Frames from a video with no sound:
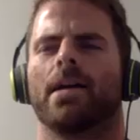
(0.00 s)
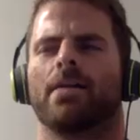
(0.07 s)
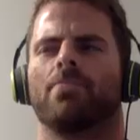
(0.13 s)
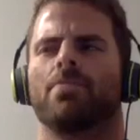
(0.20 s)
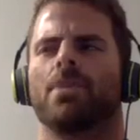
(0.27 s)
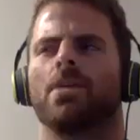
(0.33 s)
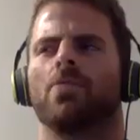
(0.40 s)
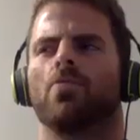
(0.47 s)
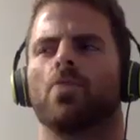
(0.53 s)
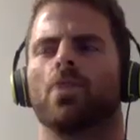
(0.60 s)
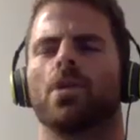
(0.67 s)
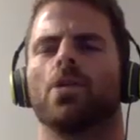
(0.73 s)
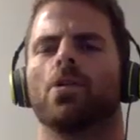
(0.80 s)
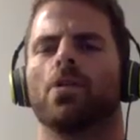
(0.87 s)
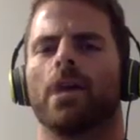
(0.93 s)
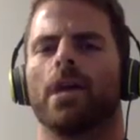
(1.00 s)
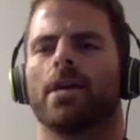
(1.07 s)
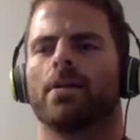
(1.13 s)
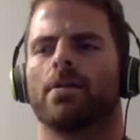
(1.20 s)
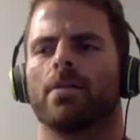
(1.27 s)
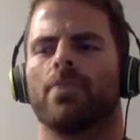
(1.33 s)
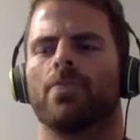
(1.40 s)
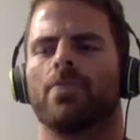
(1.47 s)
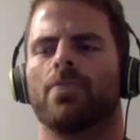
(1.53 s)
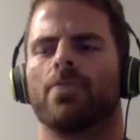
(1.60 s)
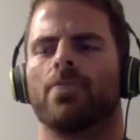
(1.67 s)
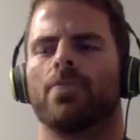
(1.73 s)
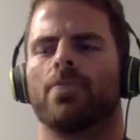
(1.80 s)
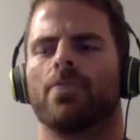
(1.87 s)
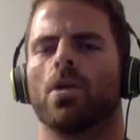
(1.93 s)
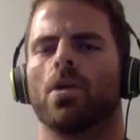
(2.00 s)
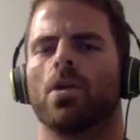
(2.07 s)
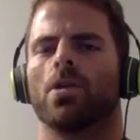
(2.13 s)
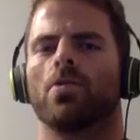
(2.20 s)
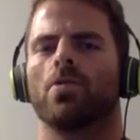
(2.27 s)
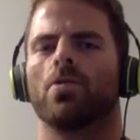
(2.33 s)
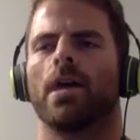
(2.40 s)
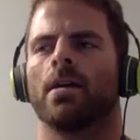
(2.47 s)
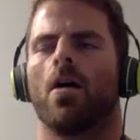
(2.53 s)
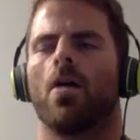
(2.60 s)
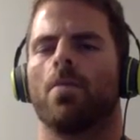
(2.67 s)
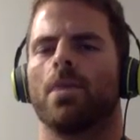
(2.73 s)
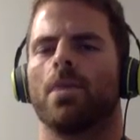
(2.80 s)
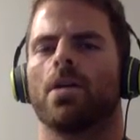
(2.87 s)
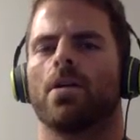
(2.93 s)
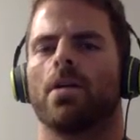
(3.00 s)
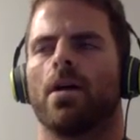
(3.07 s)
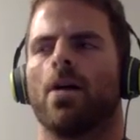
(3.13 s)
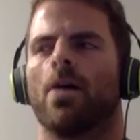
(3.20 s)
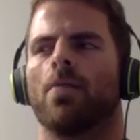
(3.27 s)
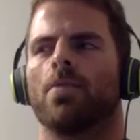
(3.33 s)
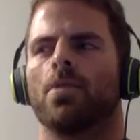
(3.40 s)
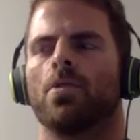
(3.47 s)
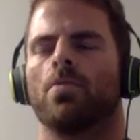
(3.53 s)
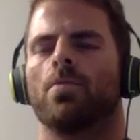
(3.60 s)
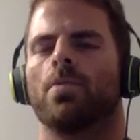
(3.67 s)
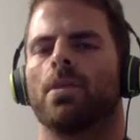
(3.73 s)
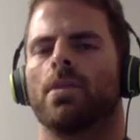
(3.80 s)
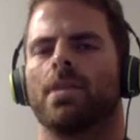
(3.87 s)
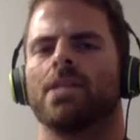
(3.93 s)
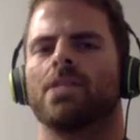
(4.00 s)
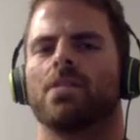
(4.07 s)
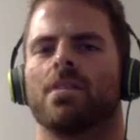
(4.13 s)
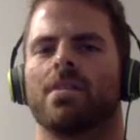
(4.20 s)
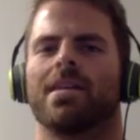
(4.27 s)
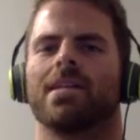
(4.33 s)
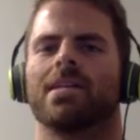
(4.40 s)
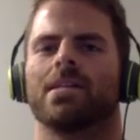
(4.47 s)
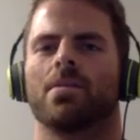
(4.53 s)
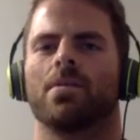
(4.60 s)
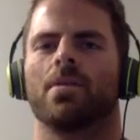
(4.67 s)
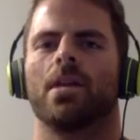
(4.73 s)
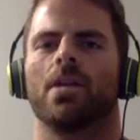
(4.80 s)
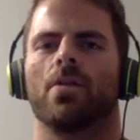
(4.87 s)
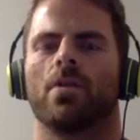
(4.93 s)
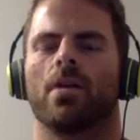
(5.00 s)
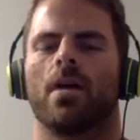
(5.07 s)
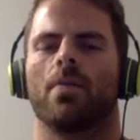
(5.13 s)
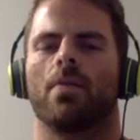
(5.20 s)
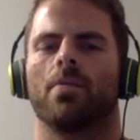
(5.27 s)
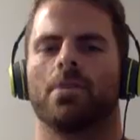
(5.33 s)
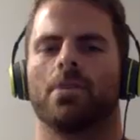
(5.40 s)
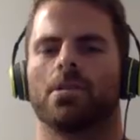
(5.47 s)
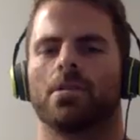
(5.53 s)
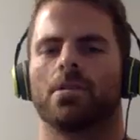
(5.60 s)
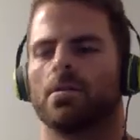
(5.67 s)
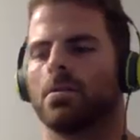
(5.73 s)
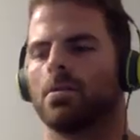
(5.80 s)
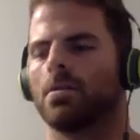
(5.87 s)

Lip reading: like being real, like, if you want to do that, I'll be here to help you, but these are the things that we need to accomplish.